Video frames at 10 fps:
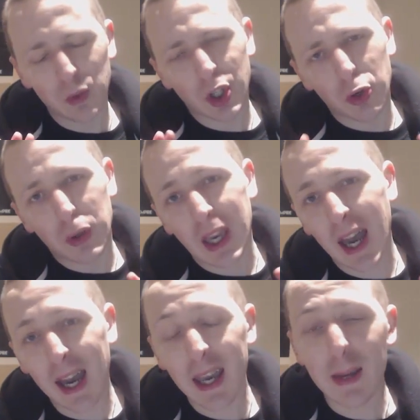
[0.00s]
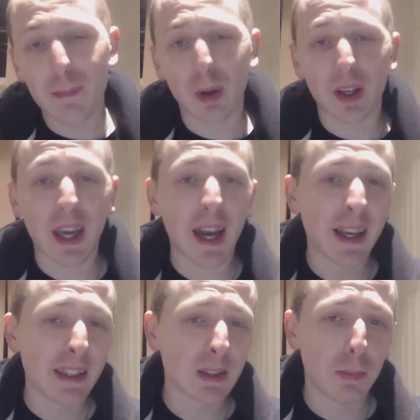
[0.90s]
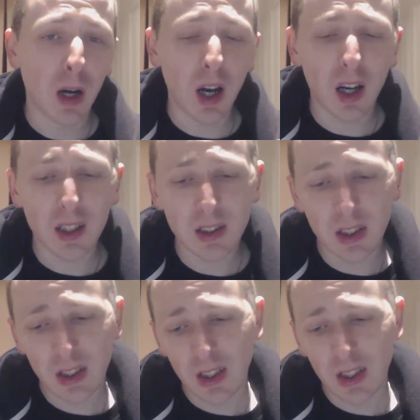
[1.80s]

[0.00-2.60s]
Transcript: was okay, but Kane's part,